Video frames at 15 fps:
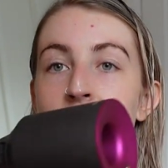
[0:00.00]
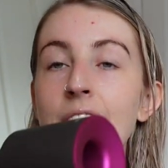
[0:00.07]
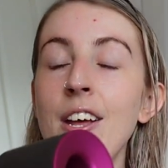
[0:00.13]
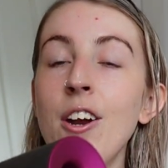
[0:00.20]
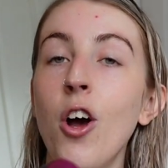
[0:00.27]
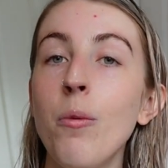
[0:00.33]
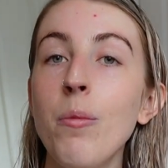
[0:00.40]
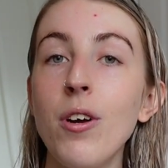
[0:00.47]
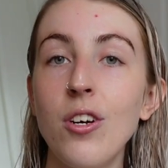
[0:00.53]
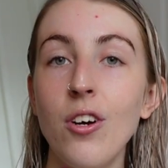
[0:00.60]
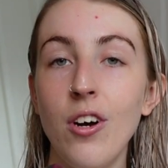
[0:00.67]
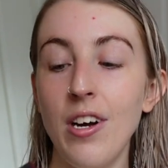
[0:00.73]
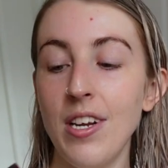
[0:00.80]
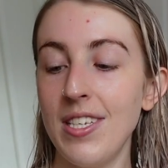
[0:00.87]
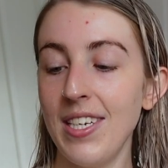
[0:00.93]
and oh my
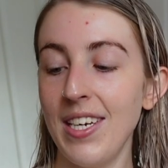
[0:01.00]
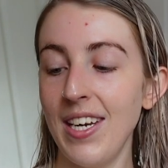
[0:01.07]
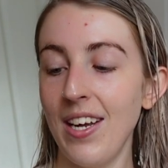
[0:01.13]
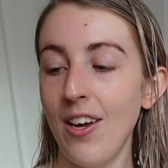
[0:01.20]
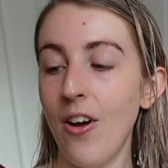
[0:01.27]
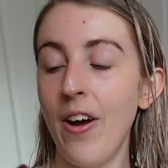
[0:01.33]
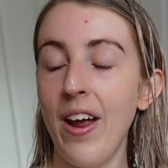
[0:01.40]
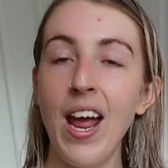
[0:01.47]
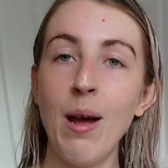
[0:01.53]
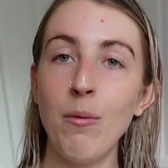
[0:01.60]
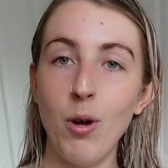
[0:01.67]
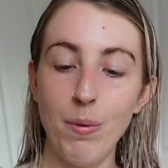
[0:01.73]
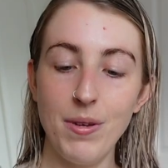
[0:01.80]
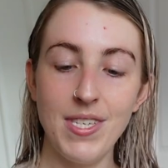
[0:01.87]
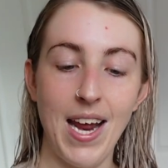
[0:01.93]
god, I am
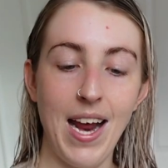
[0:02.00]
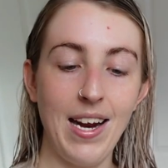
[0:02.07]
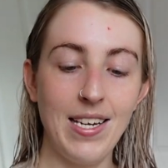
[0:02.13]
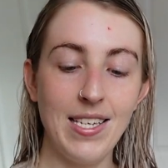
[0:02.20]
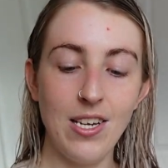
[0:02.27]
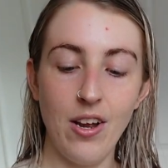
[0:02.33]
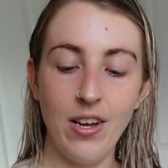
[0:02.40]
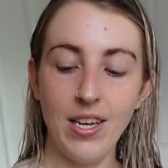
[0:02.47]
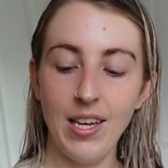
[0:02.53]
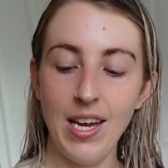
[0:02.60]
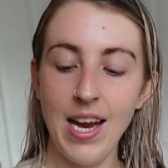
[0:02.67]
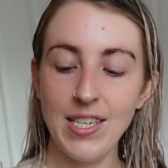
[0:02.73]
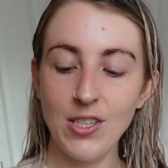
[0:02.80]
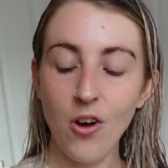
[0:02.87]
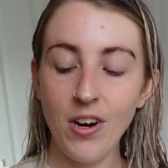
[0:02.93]
obsessed. Like,
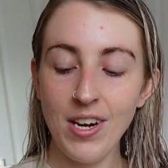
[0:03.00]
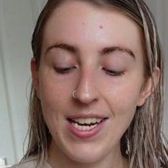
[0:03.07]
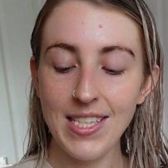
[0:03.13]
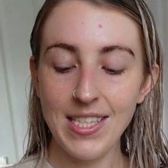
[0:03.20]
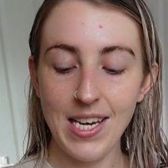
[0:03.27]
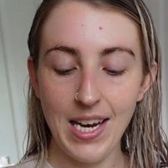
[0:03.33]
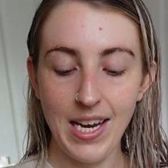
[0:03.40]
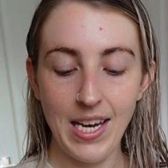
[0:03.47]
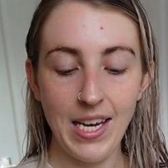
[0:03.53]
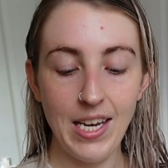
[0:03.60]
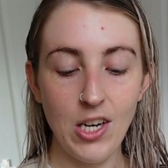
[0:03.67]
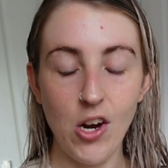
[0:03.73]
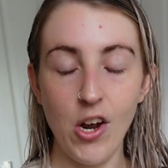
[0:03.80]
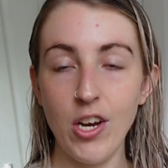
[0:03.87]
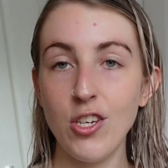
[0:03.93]
it's honestly
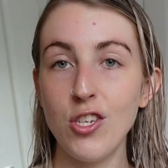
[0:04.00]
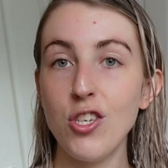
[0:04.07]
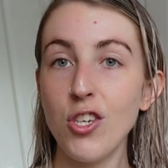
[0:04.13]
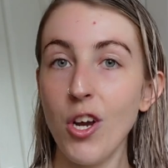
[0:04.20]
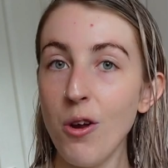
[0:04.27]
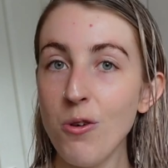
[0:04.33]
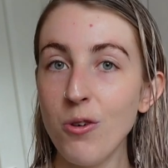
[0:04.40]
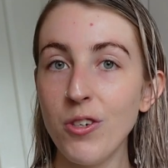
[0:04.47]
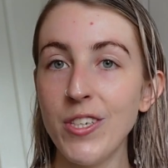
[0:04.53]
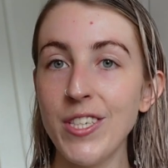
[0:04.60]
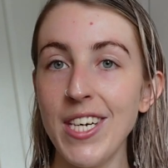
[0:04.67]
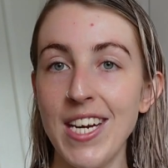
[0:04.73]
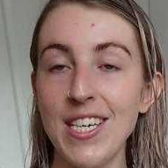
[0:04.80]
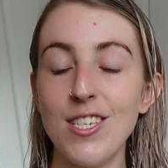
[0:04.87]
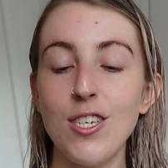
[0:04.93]
like so good.
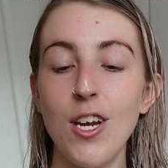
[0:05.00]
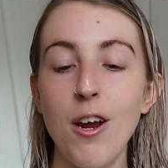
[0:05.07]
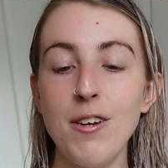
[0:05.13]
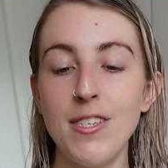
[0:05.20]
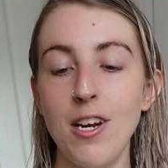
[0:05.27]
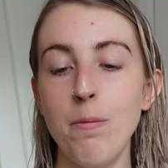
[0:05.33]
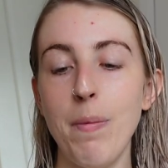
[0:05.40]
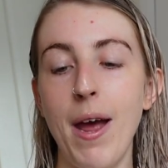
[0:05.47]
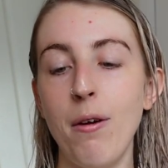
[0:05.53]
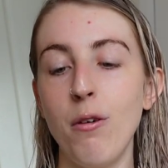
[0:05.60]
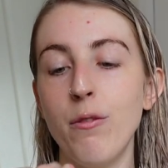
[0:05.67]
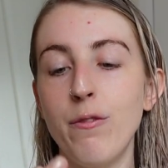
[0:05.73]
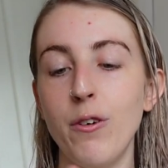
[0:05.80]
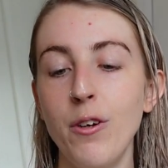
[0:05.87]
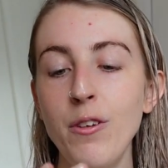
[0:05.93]
It's so
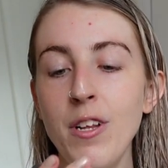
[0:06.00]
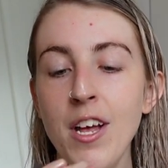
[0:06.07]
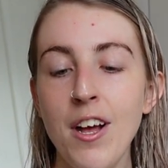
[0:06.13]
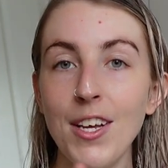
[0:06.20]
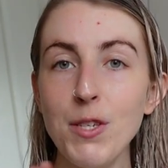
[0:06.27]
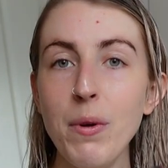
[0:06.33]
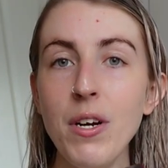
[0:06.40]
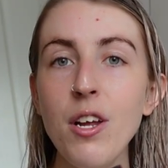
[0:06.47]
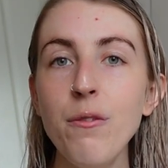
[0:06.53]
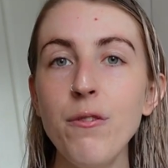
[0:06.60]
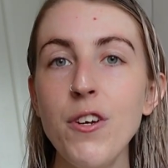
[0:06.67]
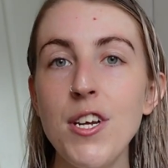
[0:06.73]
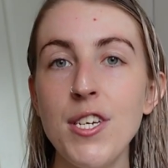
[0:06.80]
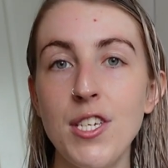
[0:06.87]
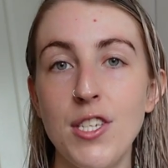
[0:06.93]
powerful. So when I
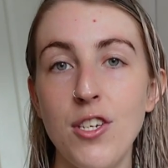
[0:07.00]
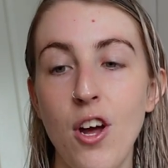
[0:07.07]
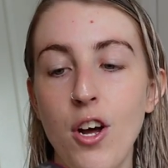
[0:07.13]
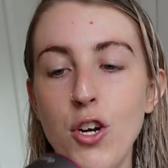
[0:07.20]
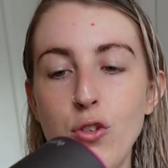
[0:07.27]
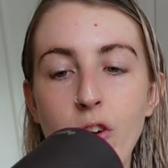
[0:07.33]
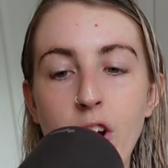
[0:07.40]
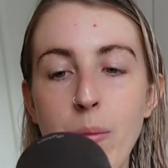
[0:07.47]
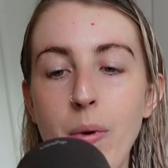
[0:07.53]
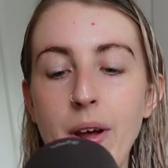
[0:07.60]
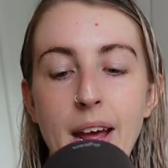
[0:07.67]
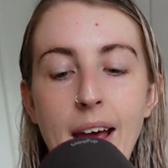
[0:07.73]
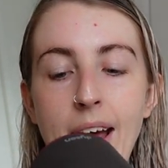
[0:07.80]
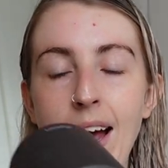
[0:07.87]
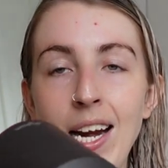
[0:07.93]
first start drying my
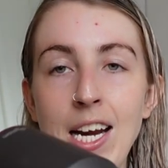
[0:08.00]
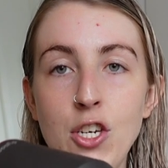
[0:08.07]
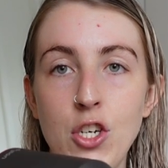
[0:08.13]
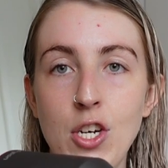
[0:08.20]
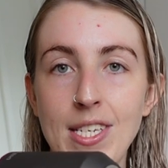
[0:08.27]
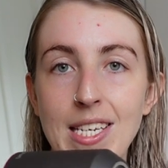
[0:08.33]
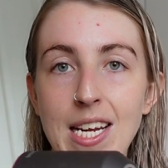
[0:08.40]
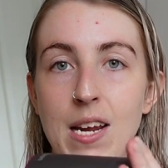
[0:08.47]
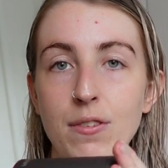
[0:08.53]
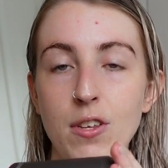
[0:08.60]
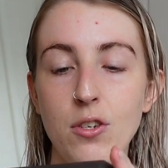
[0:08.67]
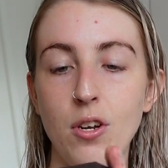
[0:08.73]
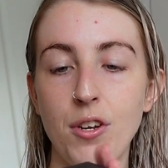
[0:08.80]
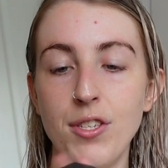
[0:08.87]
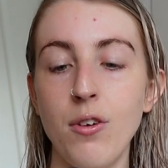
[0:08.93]
hair, I literally just leave the
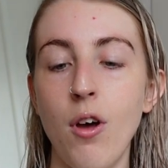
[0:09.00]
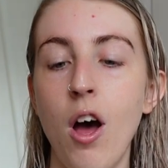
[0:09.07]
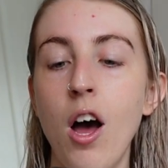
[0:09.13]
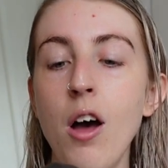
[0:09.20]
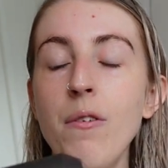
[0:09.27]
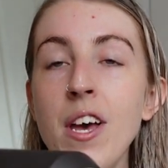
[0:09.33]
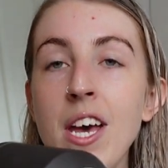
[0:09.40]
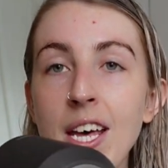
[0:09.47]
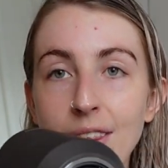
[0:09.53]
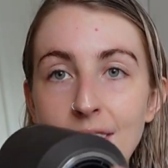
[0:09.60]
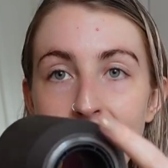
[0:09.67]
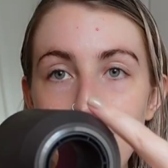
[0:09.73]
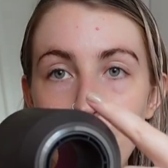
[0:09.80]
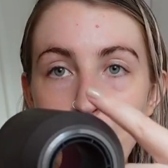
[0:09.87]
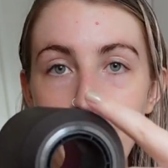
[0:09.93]
nozzle off.
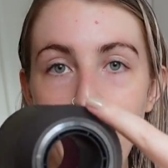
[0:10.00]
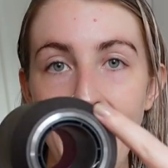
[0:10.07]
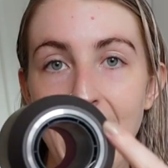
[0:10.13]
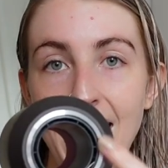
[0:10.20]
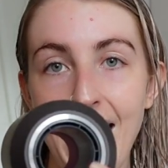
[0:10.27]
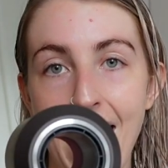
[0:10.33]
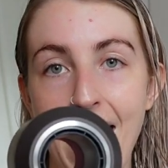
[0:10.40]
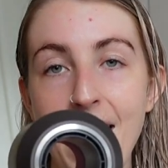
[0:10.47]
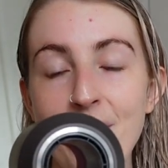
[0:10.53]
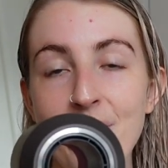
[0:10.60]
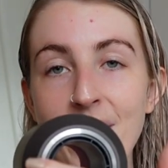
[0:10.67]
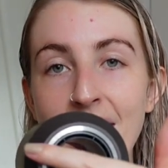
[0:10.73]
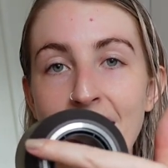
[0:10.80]
This bit here